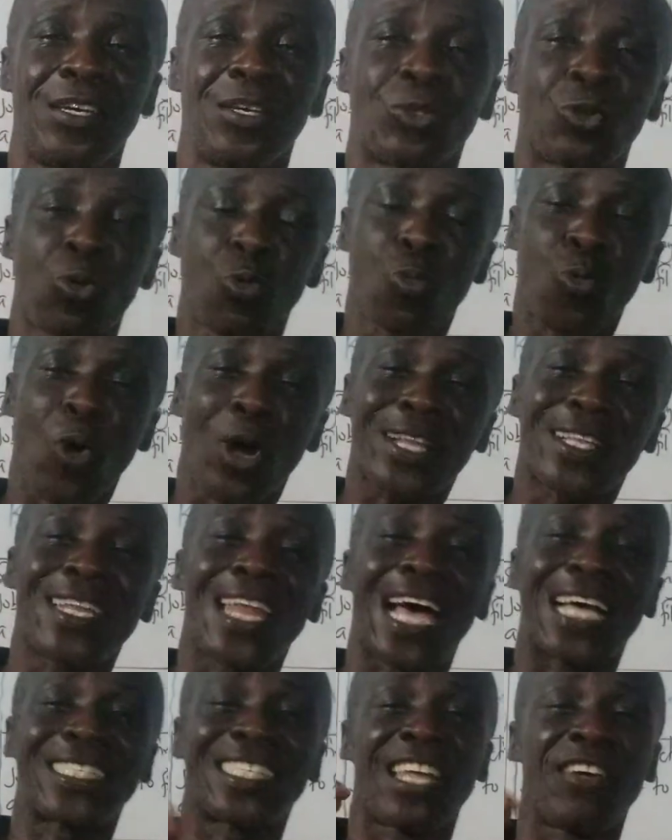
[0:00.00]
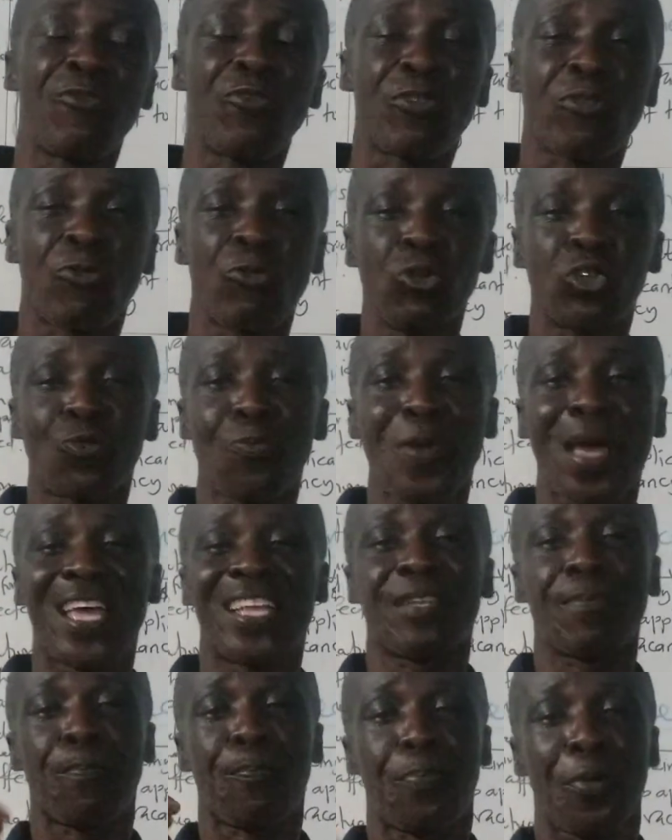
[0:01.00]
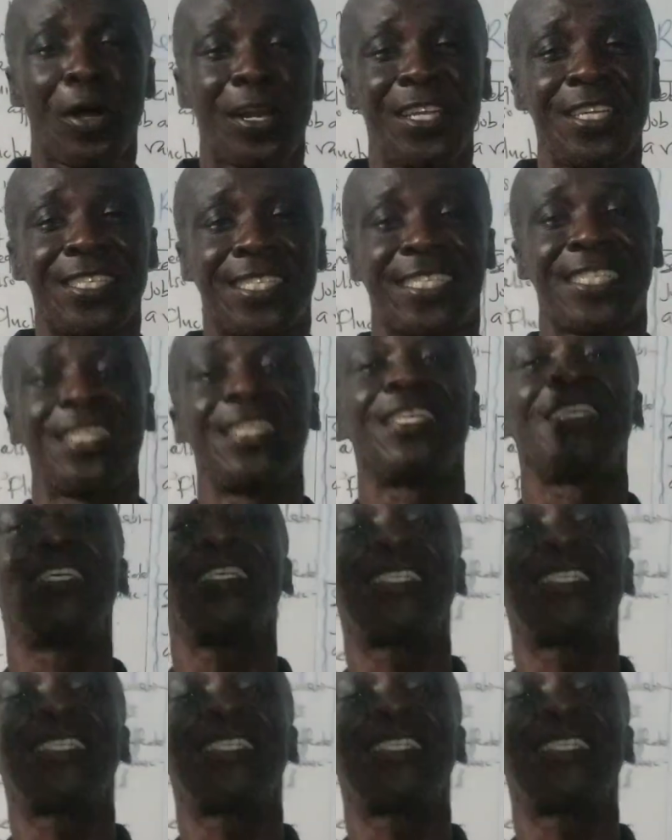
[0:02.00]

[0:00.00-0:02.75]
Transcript: So what does the recruitment policy